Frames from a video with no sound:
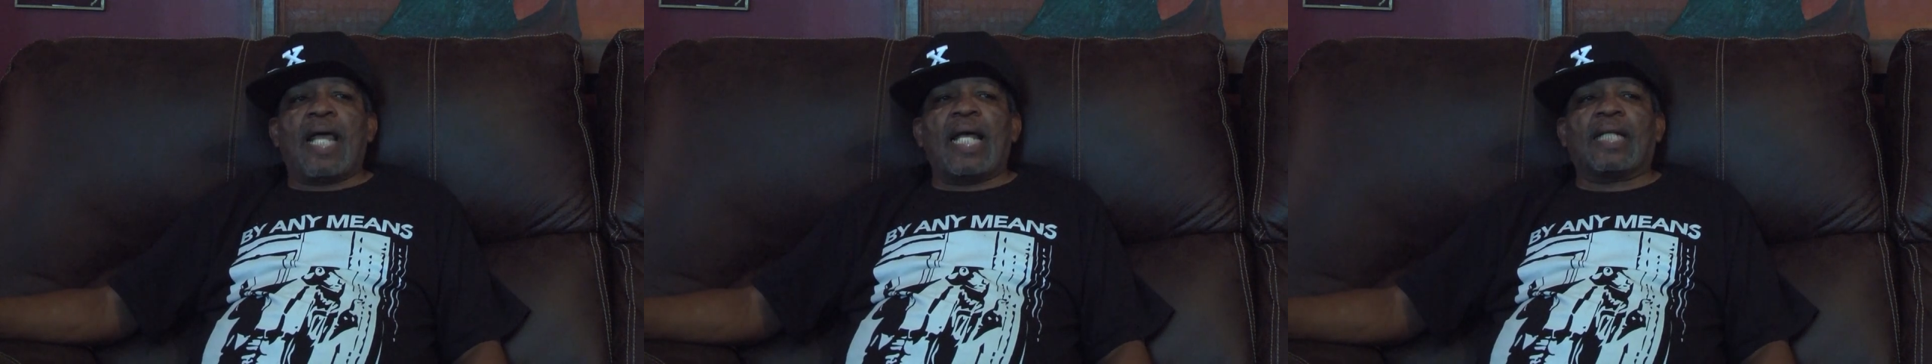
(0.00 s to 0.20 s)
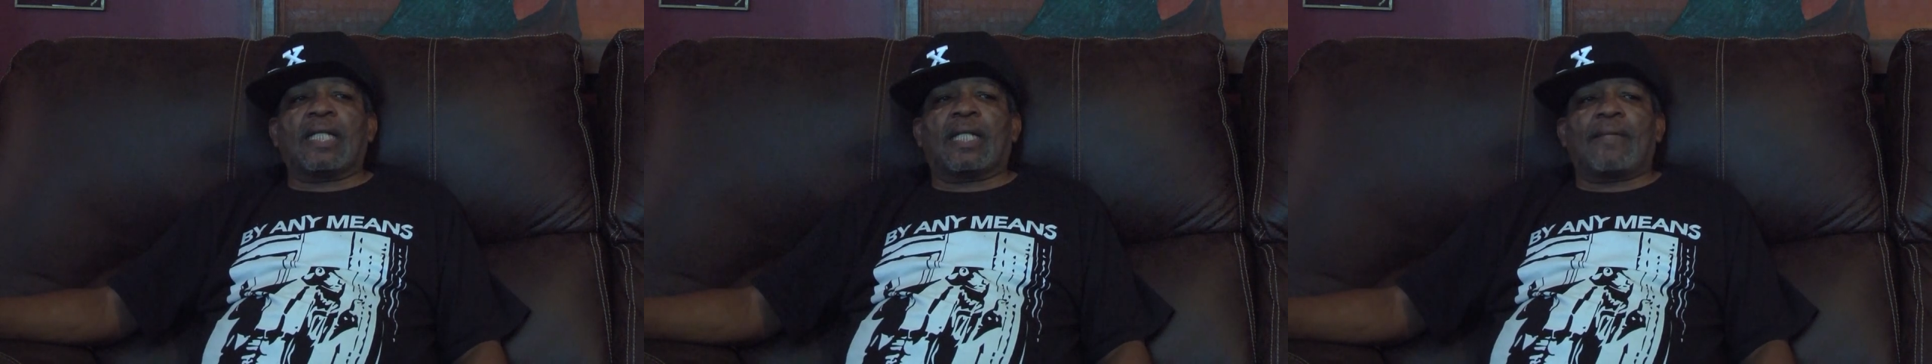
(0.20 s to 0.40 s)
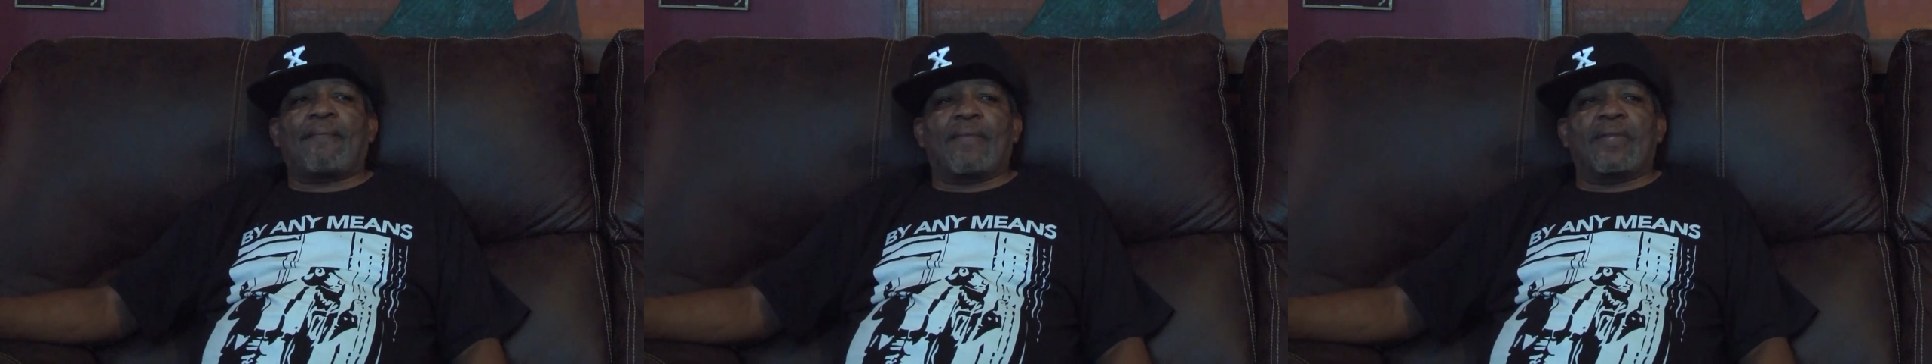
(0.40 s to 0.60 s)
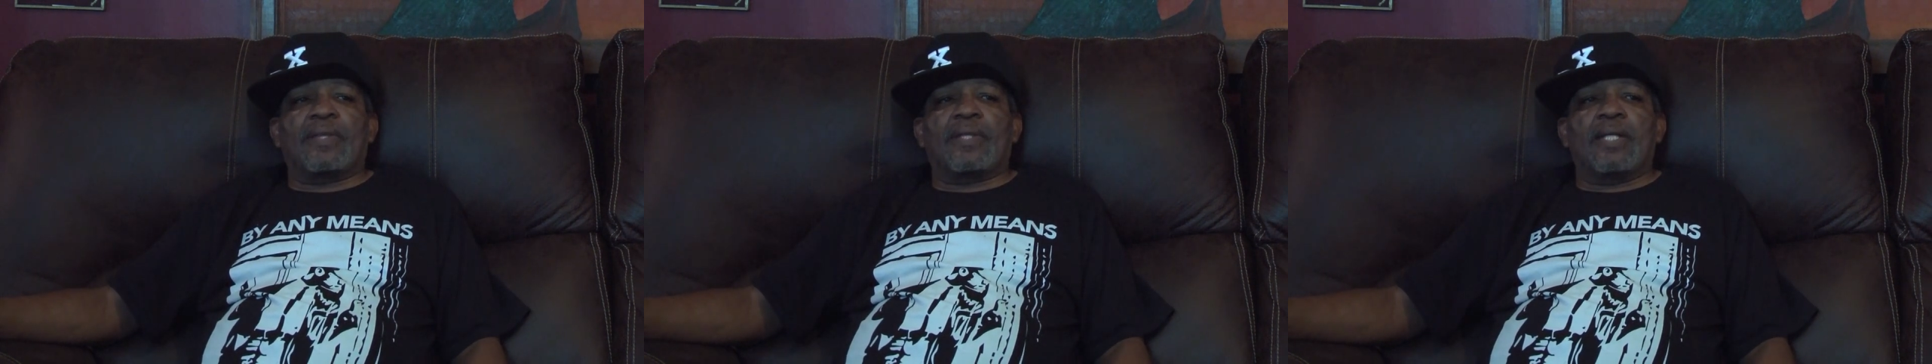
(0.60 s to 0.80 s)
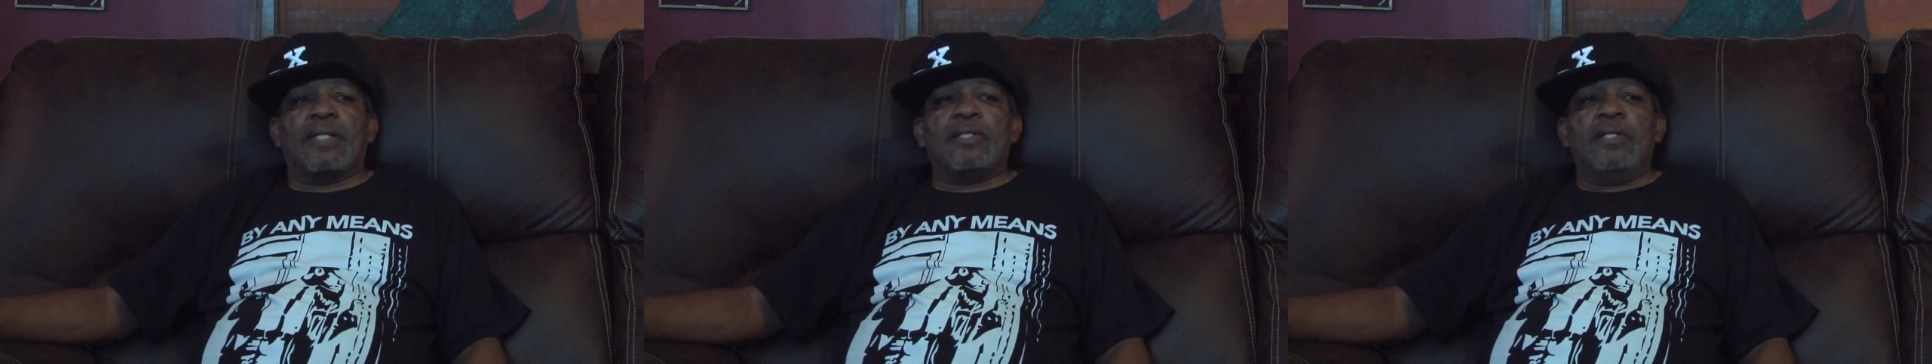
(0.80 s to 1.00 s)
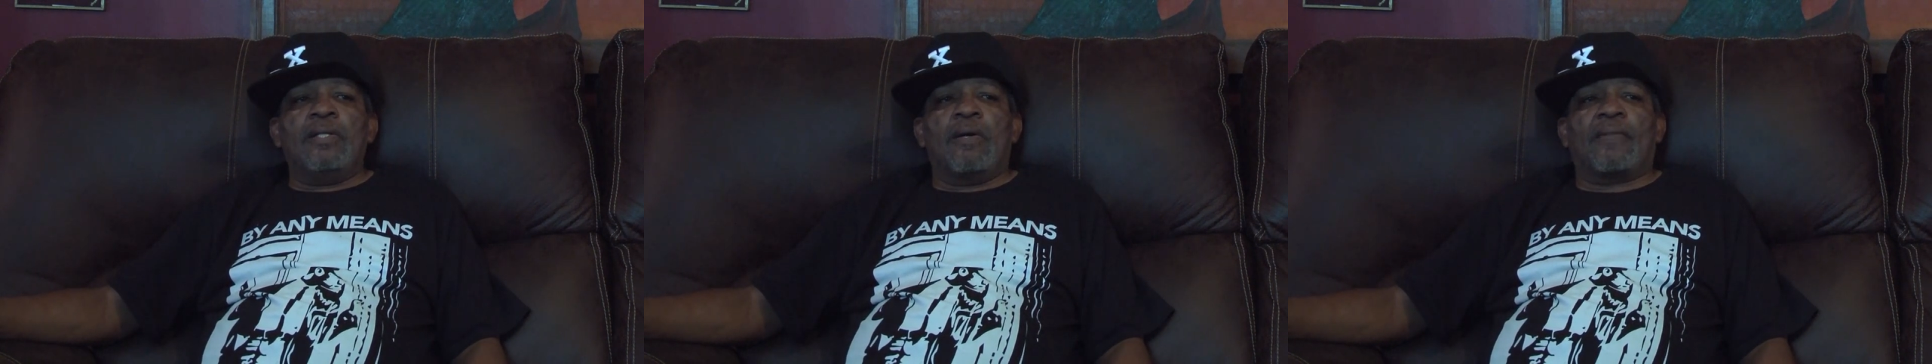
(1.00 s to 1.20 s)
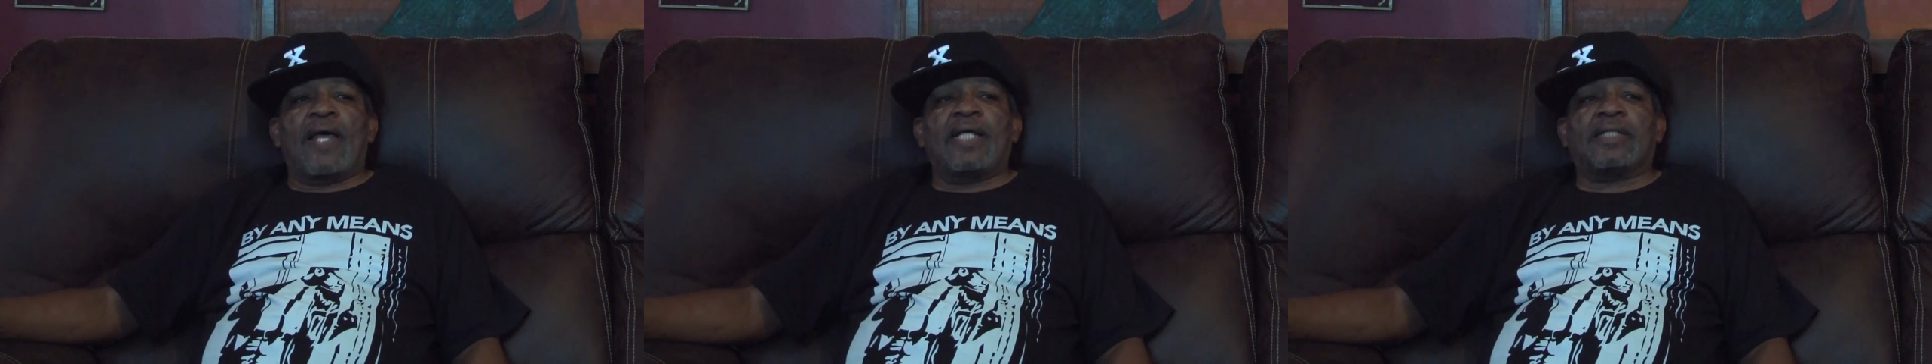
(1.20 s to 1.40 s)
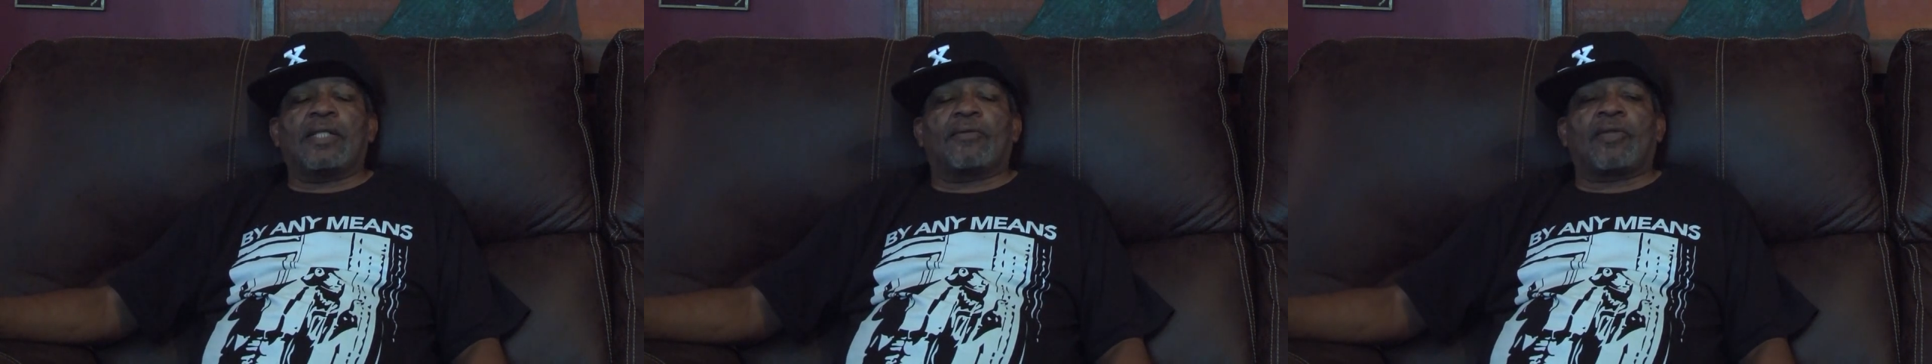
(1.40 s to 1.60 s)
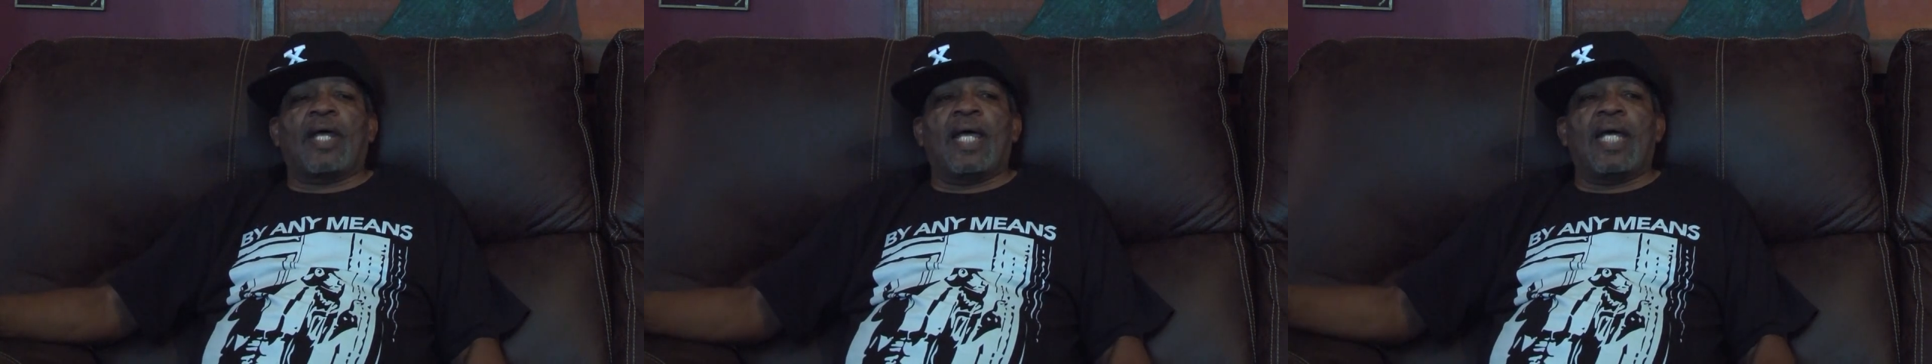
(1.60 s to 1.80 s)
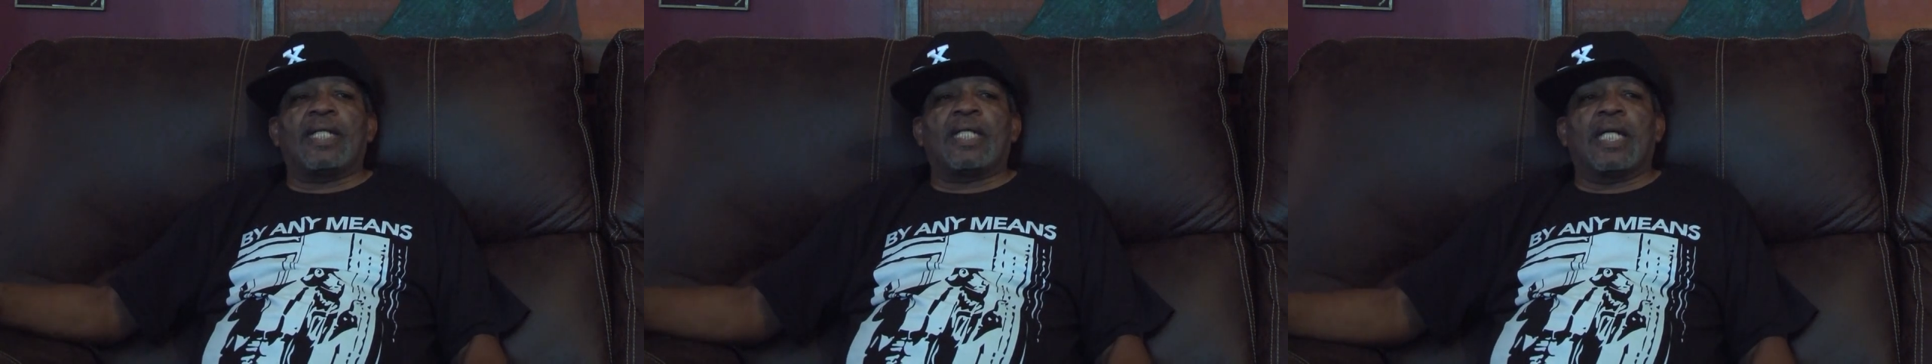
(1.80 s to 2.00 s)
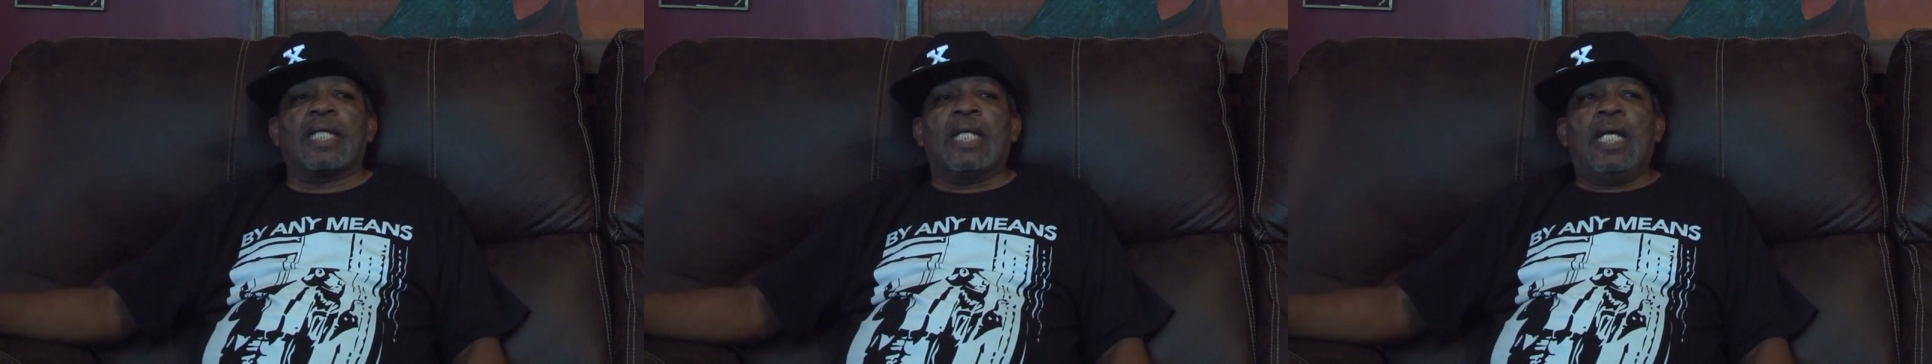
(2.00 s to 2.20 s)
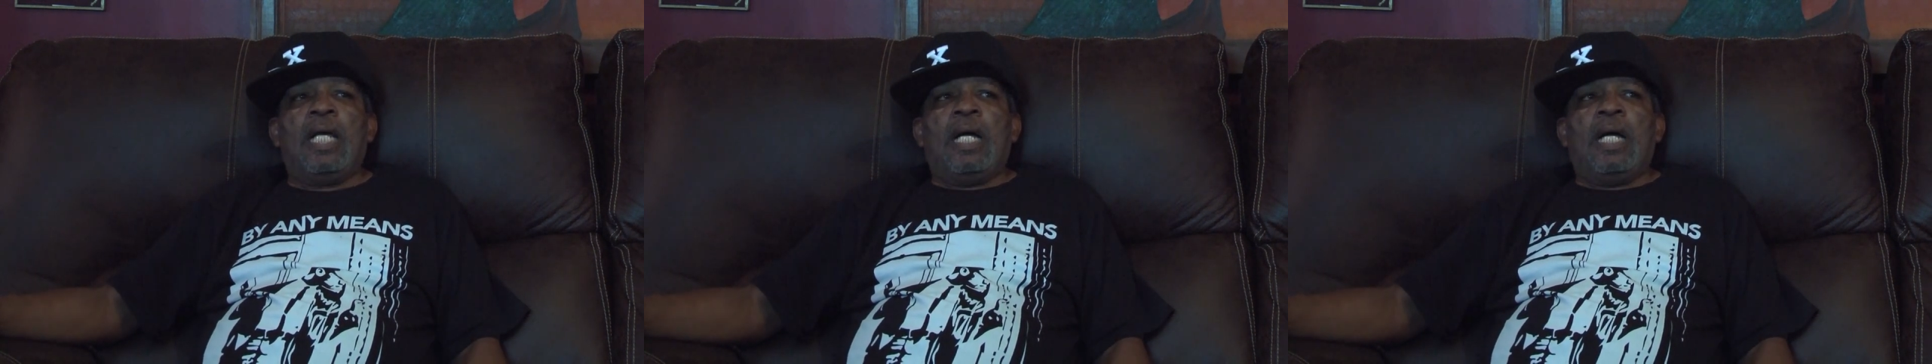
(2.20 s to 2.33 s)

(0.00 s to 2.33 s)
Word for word: that's, you know, that's the thing that,